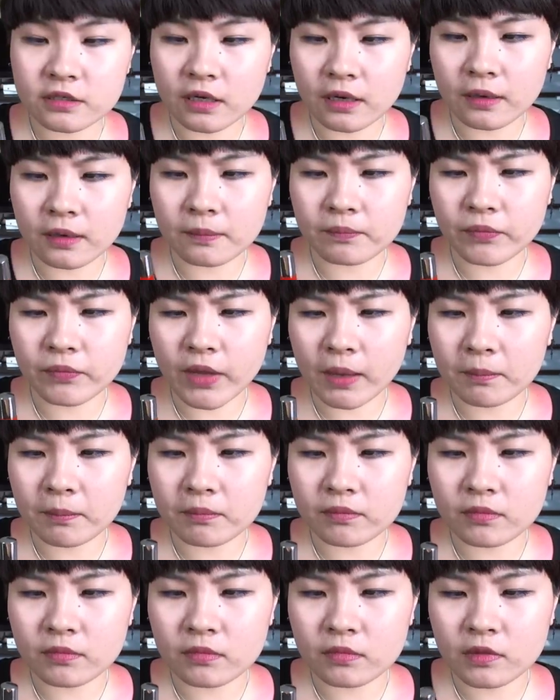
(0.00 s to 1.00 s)
Um,
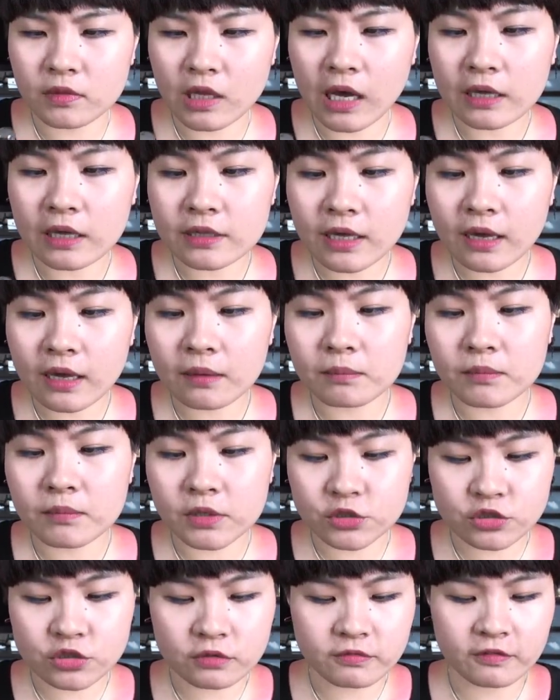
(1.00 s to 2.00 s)
I'm not that
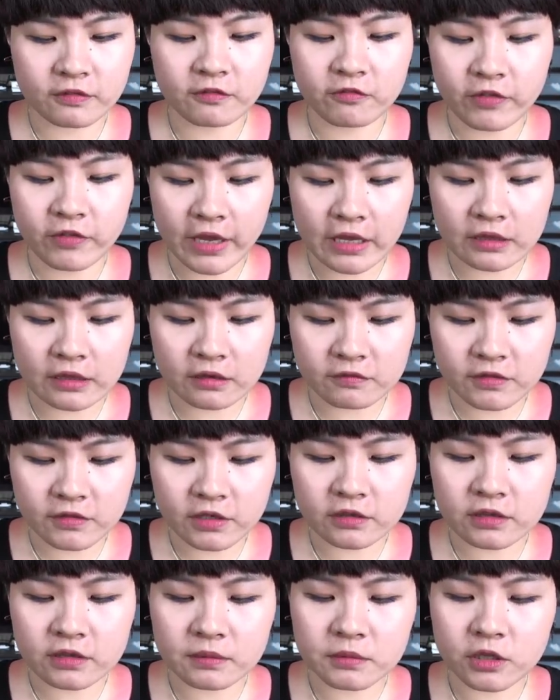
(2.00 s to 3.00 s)
much of a fan of
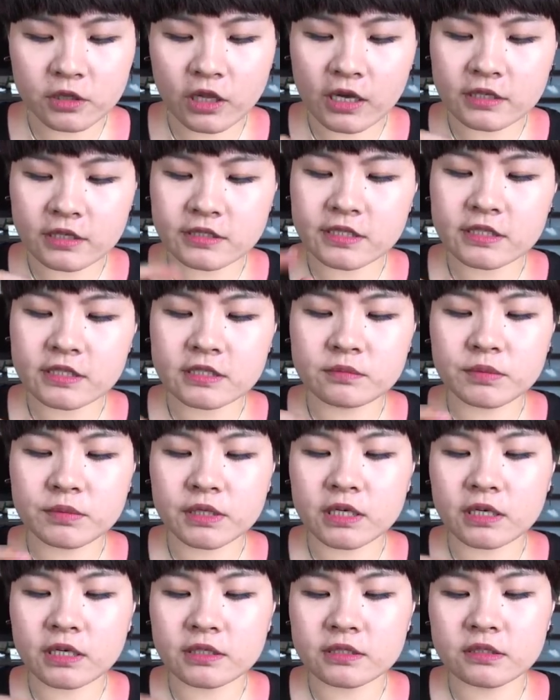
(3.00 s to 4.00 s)
their lip glosses
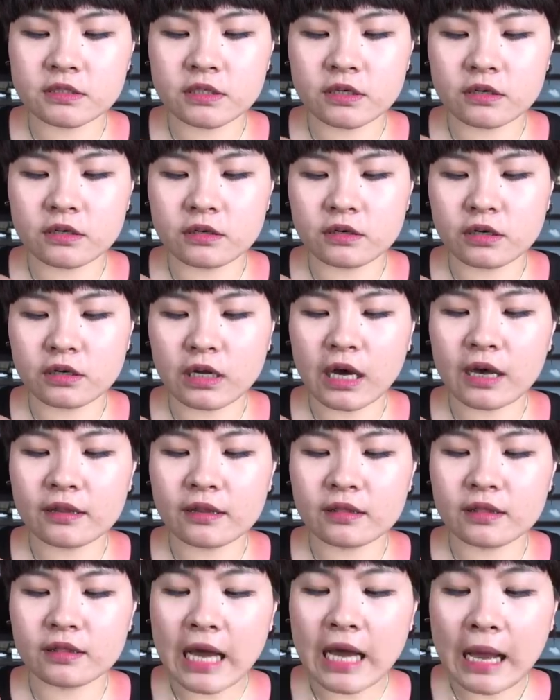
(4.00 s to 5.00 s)
because they're
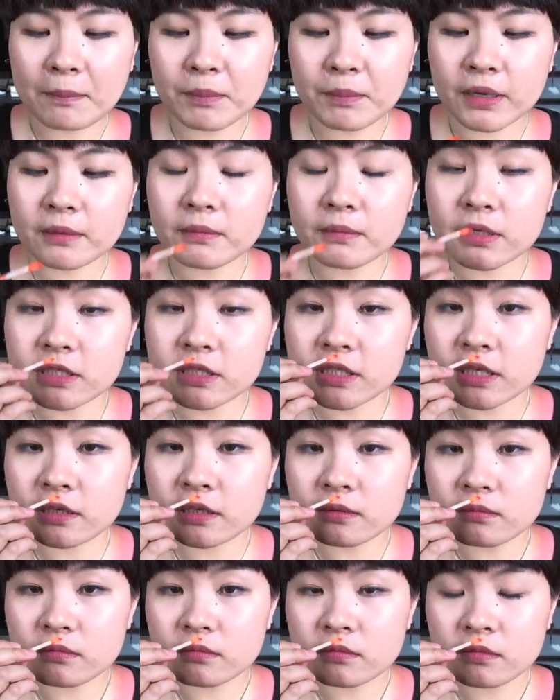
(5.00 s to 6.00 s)
not that pigmented,
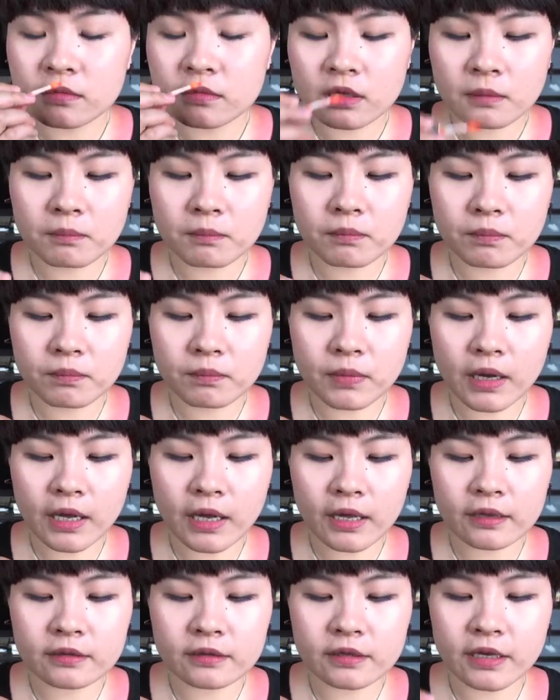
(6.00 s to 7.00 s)

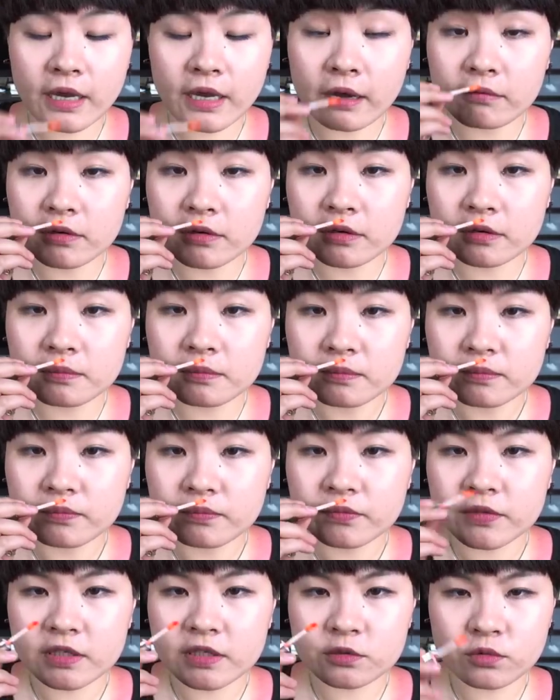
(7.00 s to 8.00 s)
and they have a,
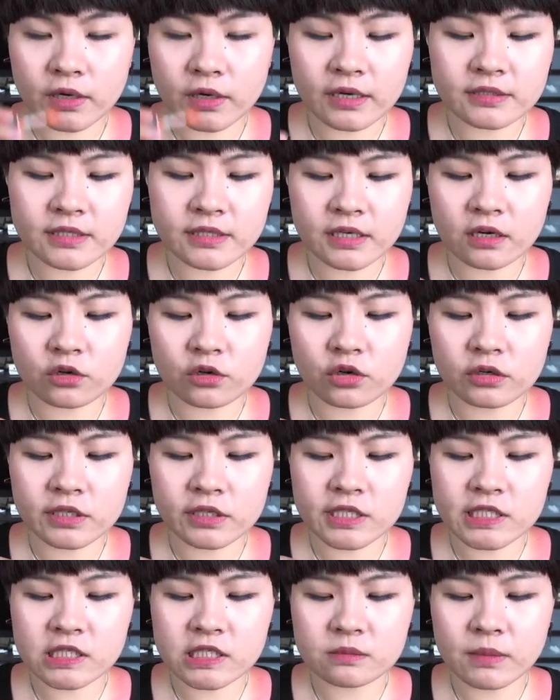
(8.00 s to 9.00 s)
this one has like a
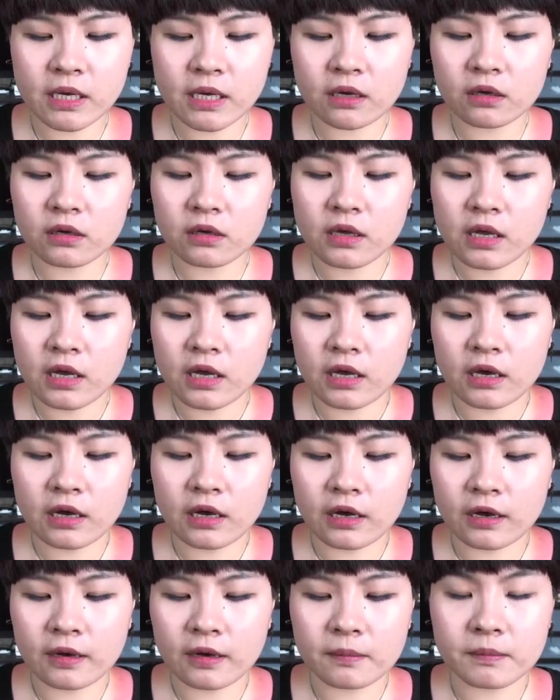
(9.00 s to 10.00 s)
cookie smell,
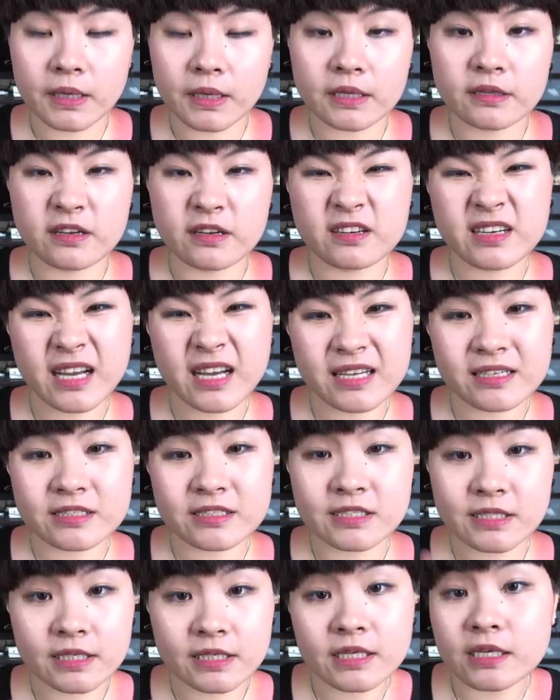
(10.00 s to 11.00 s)
um, and they're kind of
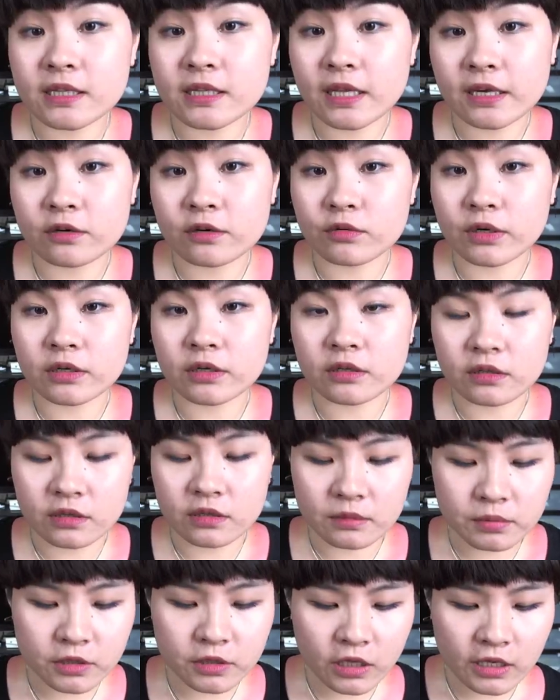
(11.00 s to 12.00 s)
sticky like regular
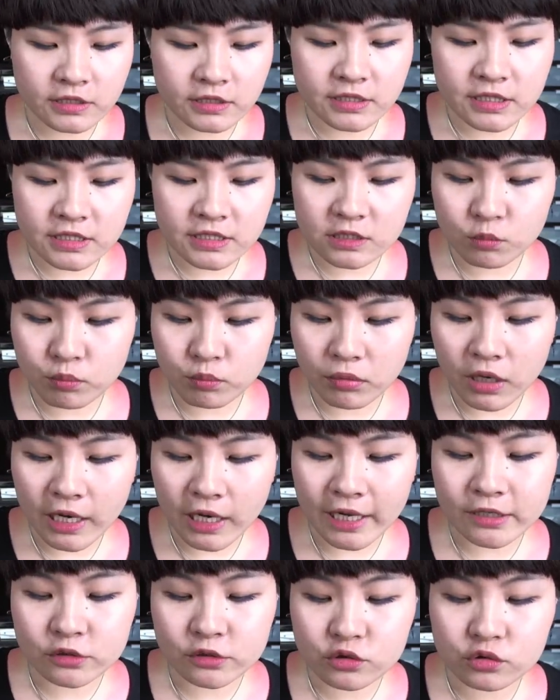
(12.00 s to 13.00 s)
lip glosses. But
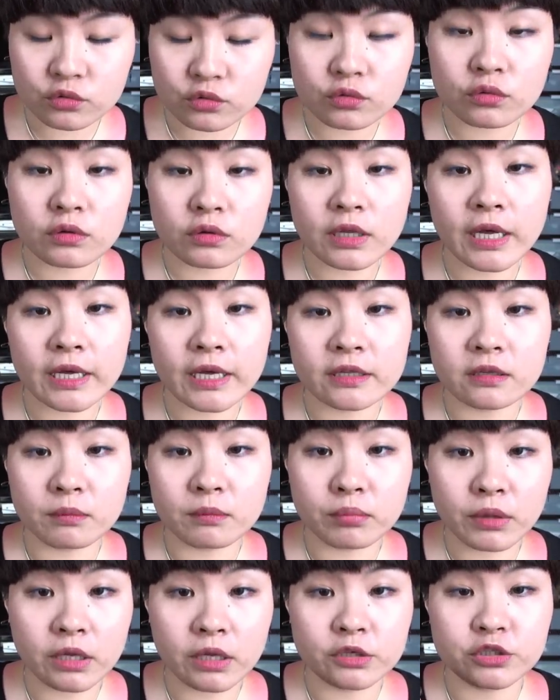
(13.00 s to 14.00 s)
I do like the
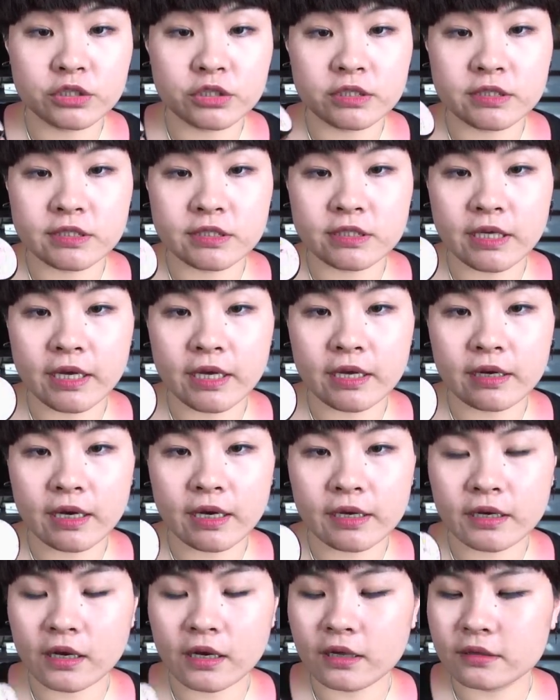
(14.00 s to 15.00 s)
blushes, and
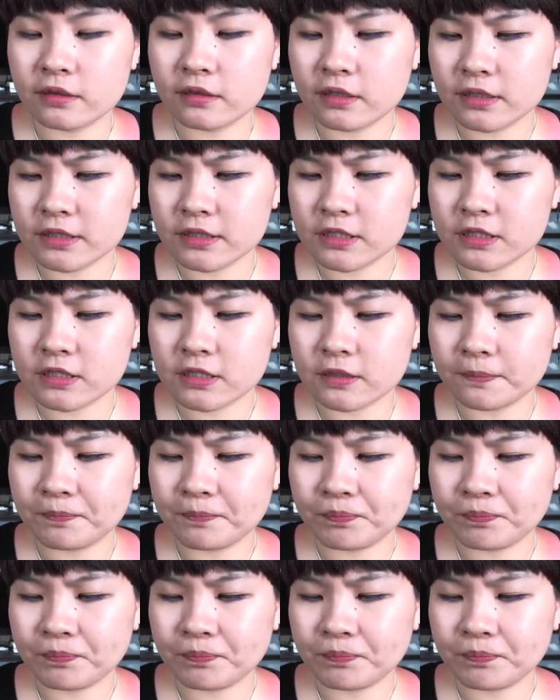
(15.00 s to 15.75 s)
I got this.